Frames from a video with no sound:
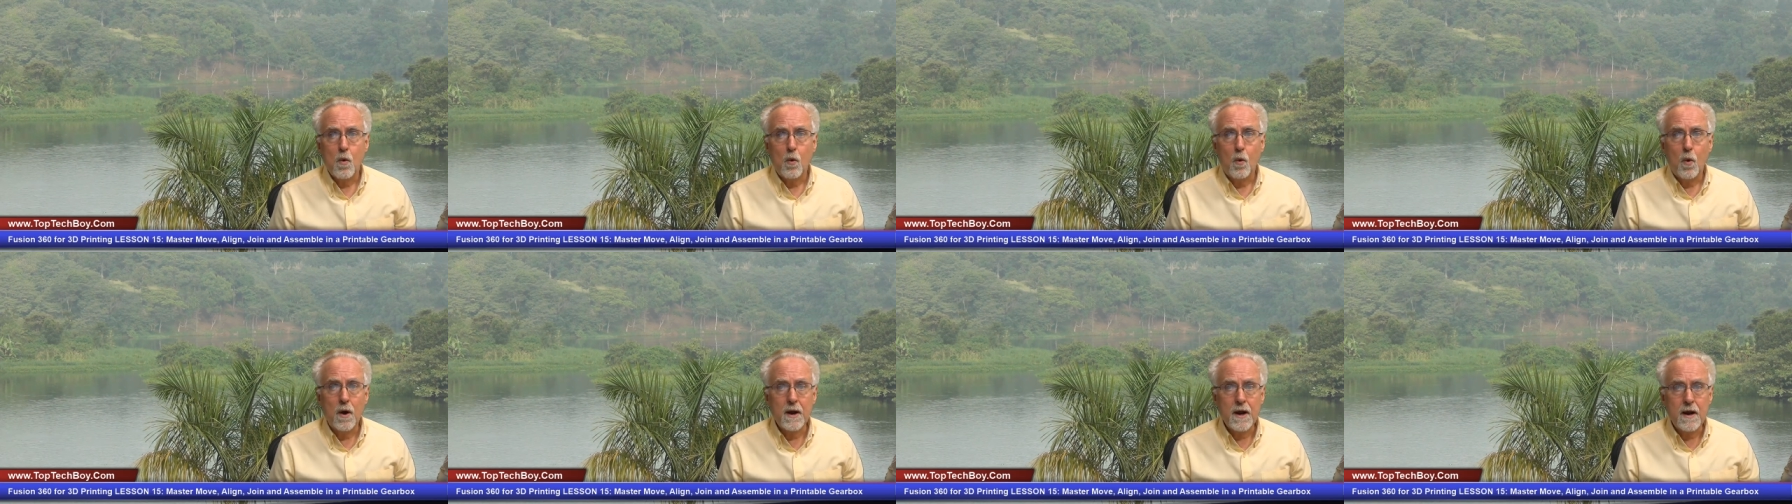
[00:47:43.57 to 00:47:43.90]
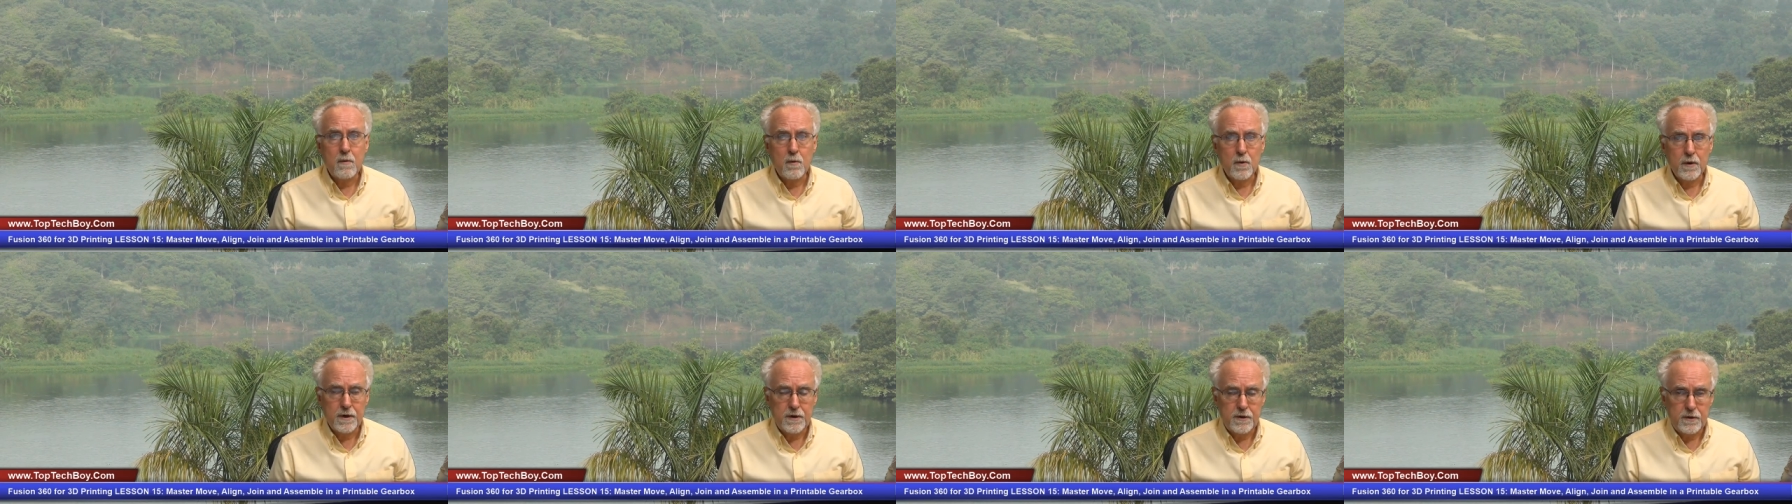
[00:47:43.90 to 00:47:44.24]
What I
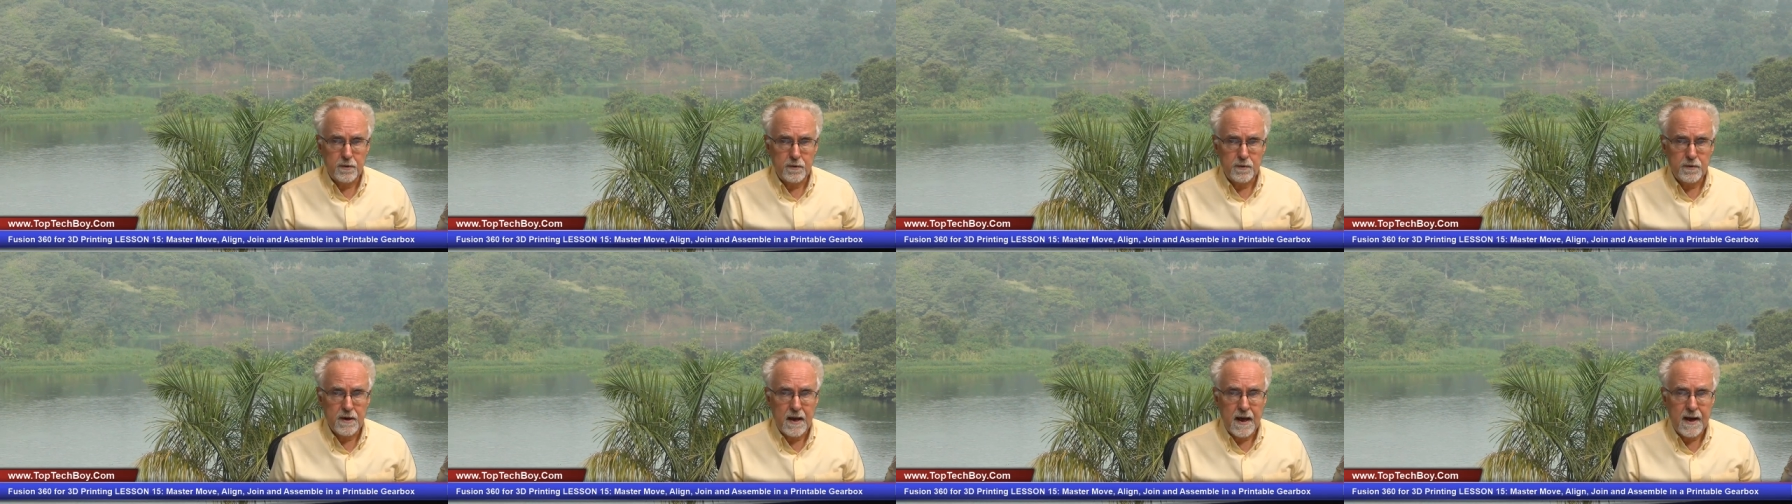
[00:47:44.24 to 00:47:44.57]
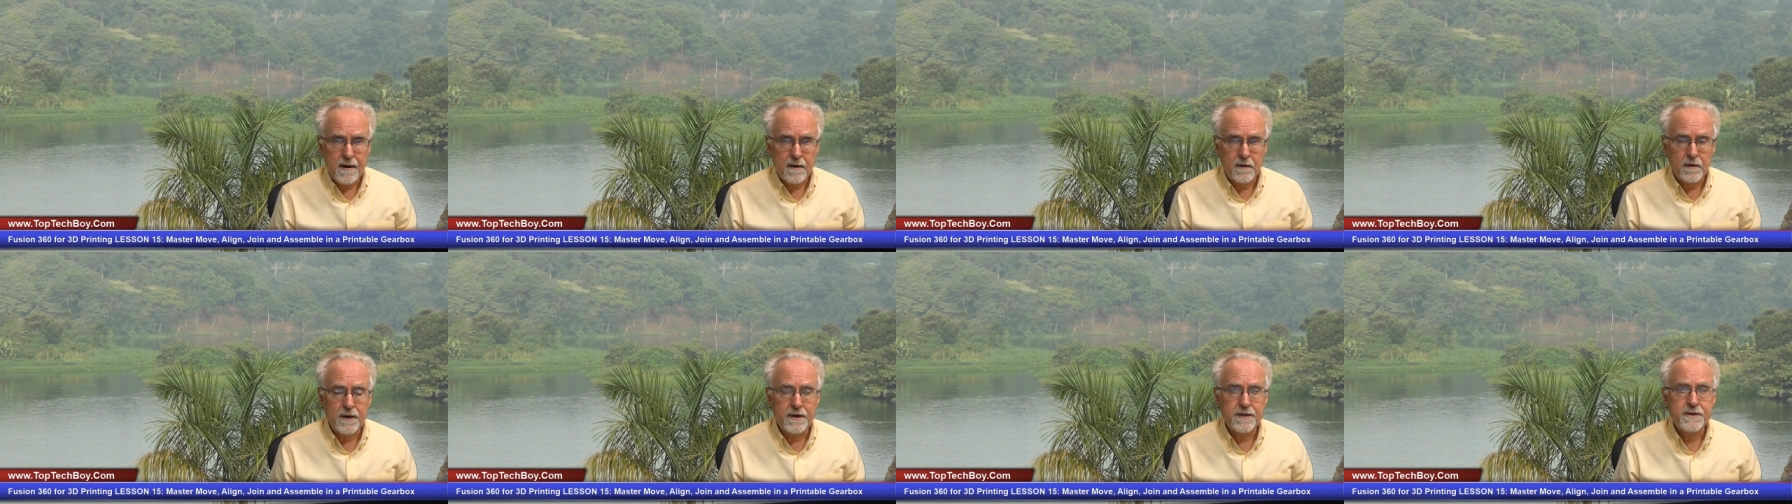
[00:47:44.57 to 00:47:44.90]
want to do
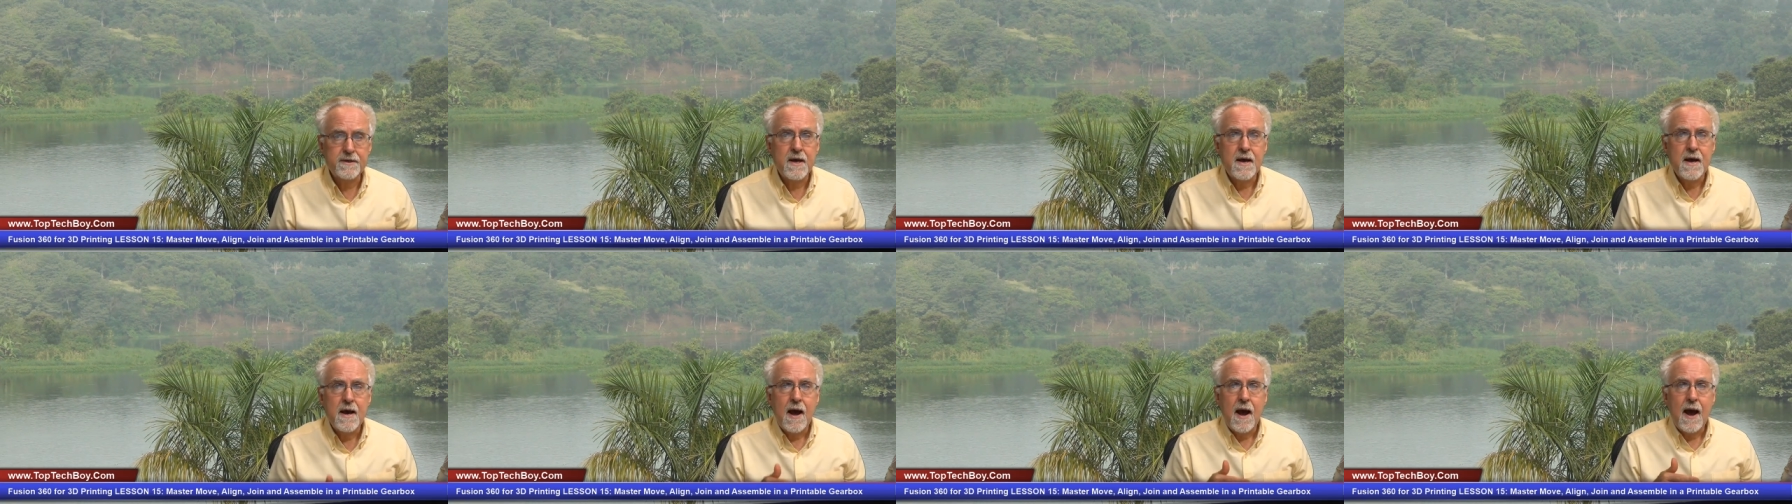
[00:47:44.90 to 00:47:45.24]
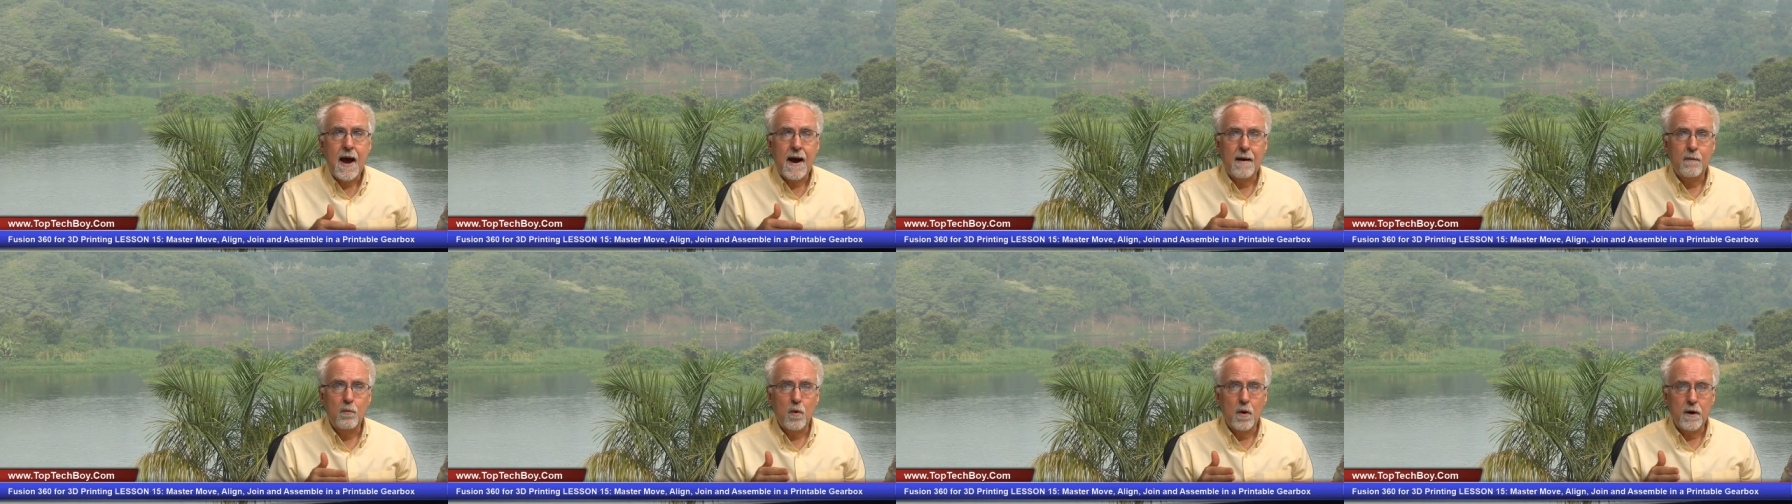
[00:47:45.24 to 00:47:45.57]
now is
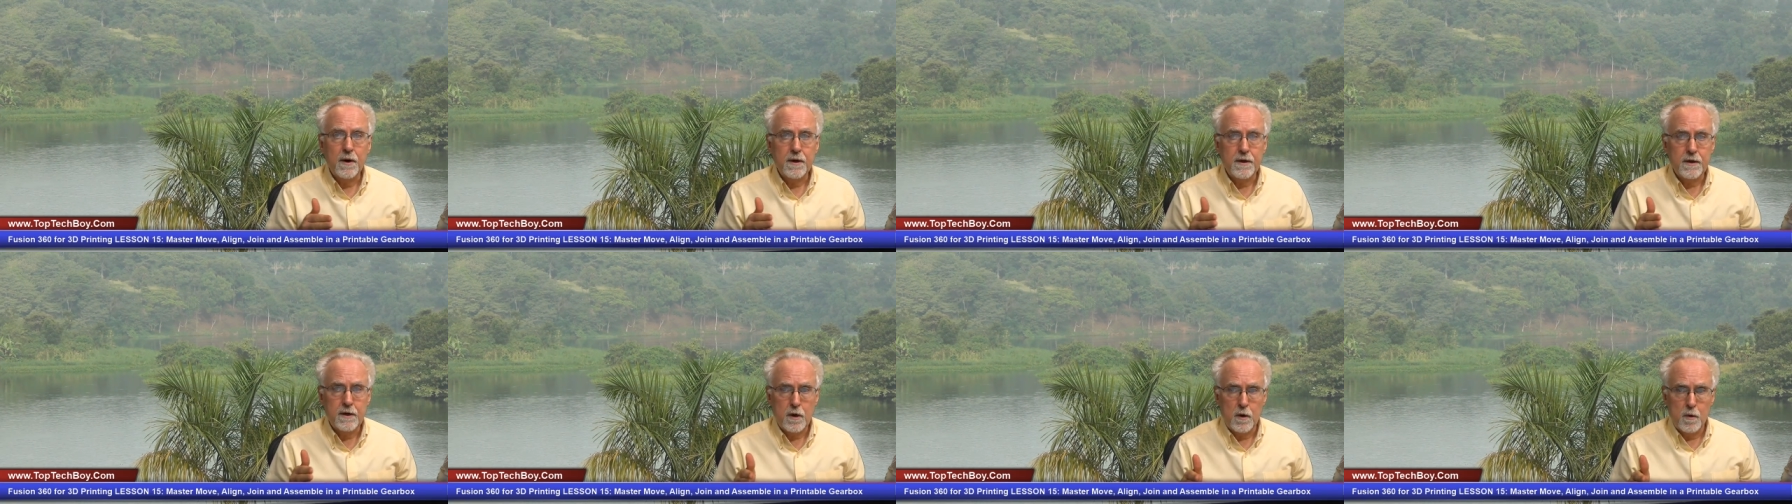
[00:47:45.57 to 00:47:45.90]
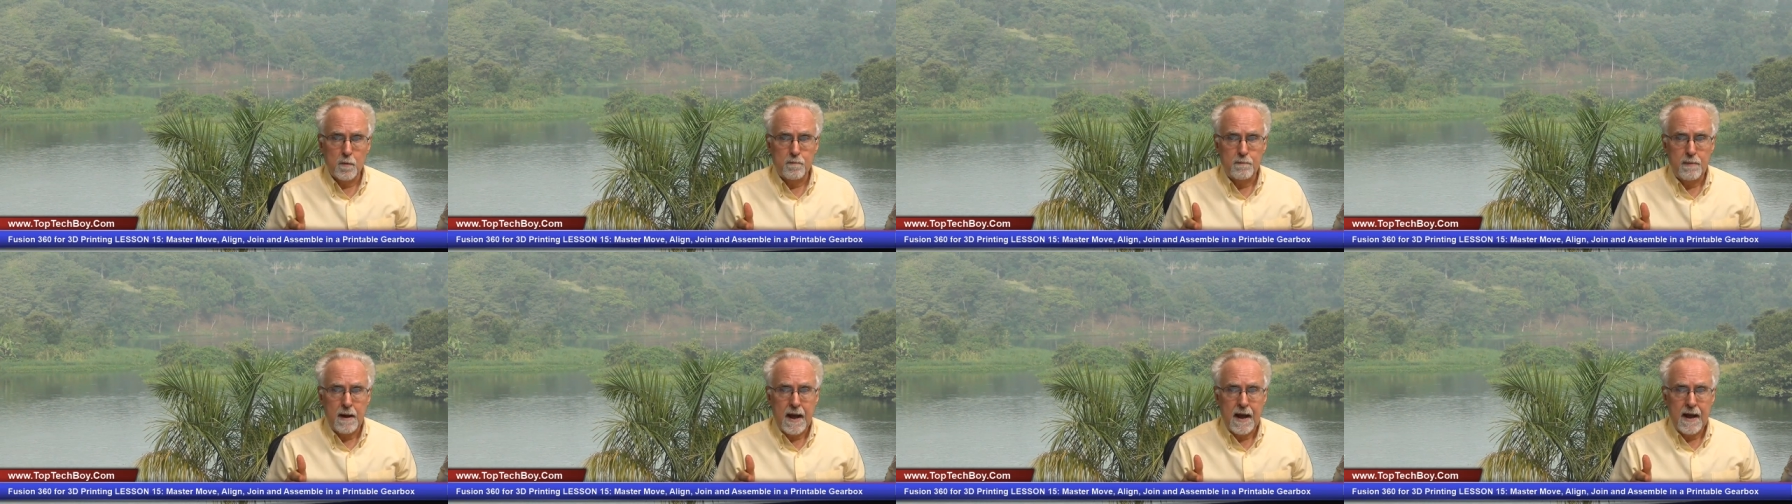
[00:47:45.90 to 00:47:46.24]
I want to go
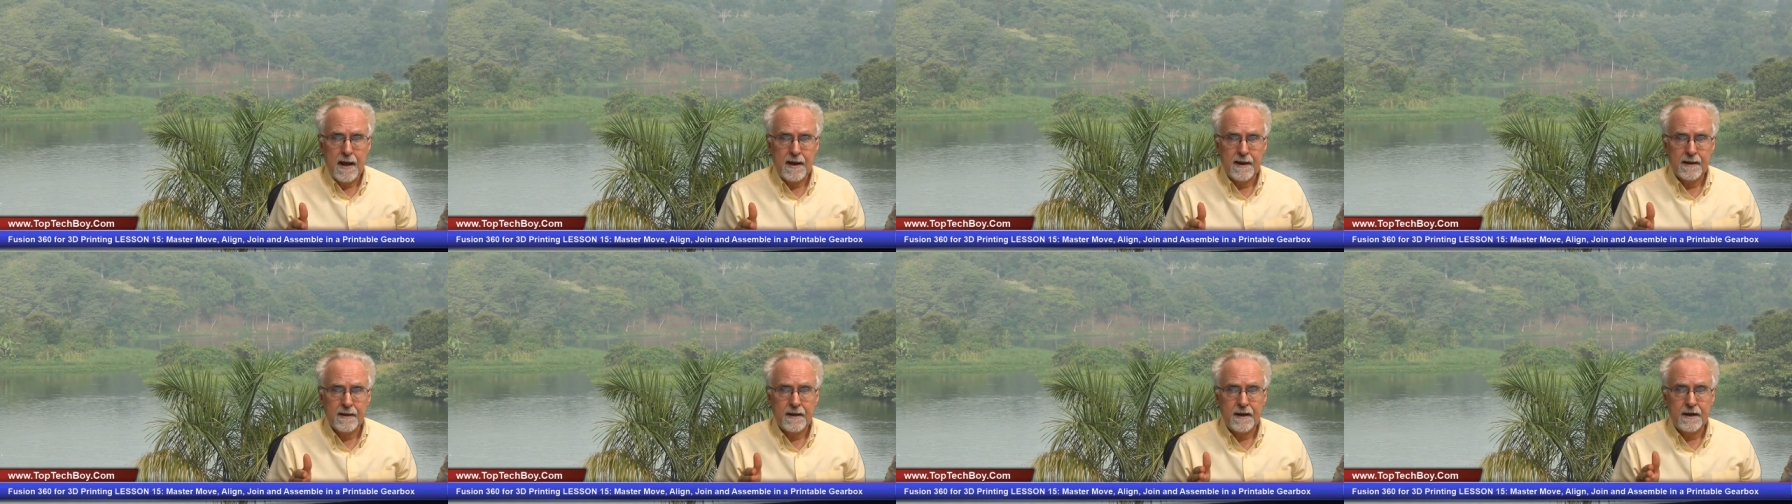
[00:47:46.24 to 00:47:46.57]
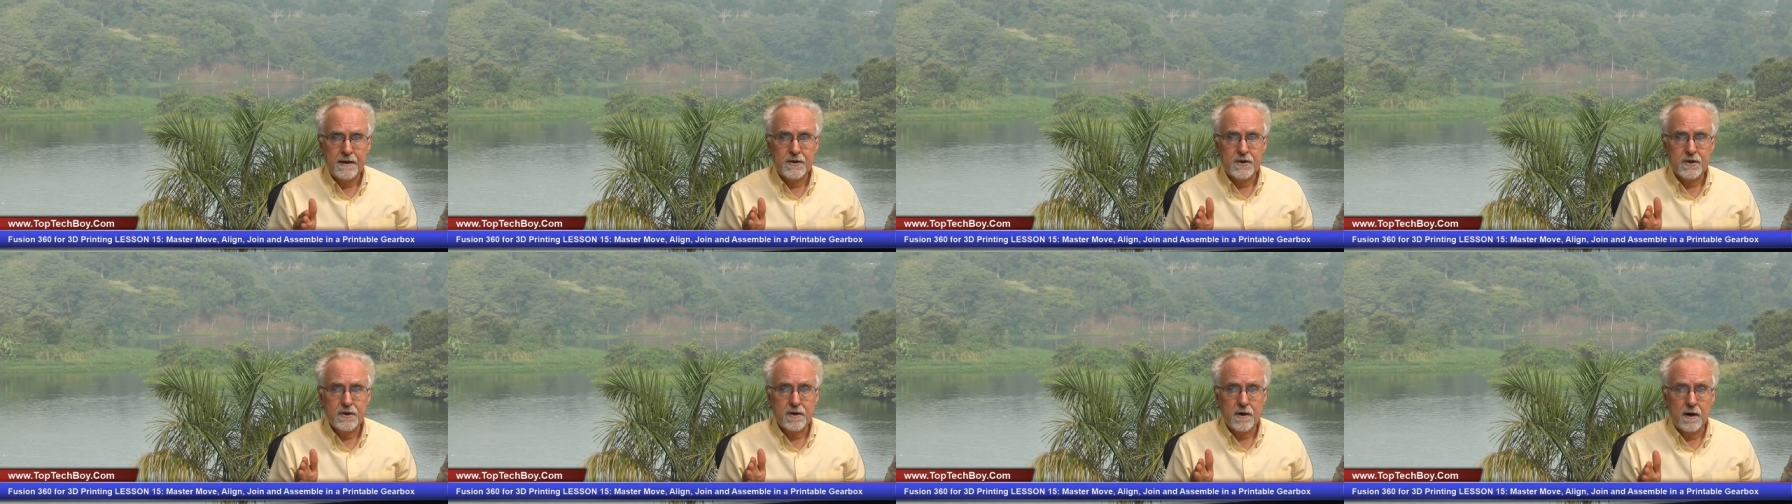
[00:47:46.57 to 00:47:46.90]
back and
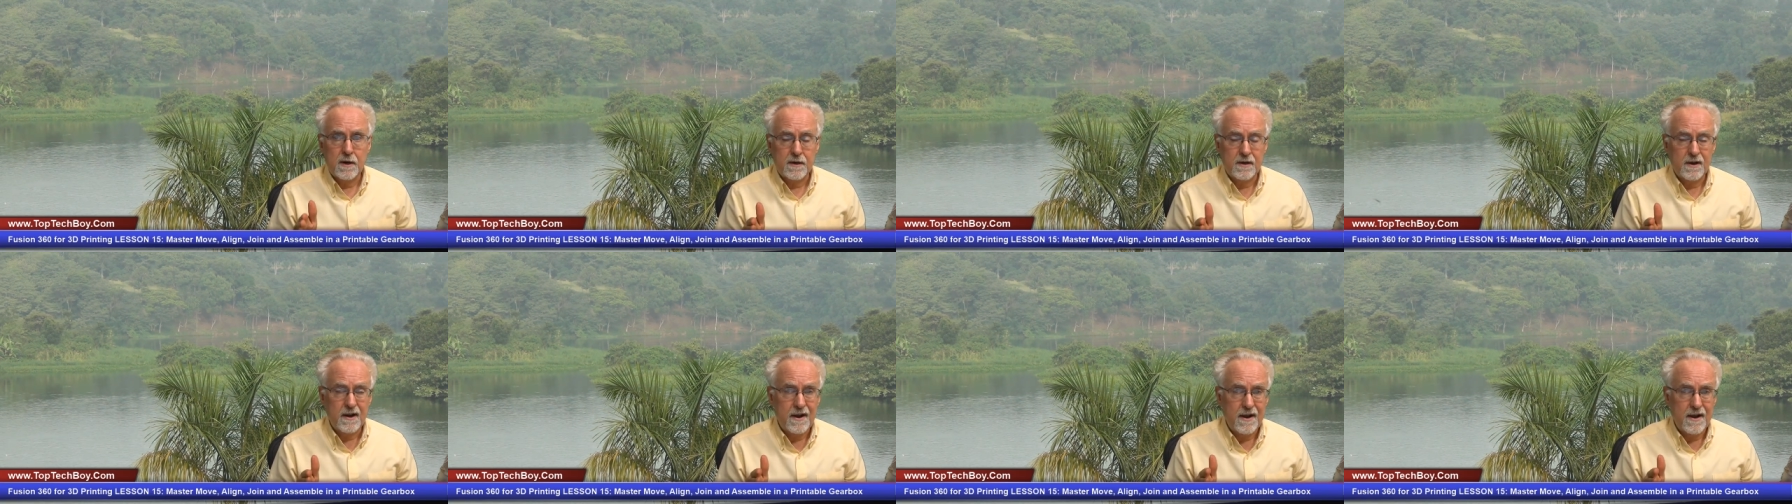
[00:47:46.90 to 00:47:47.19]
start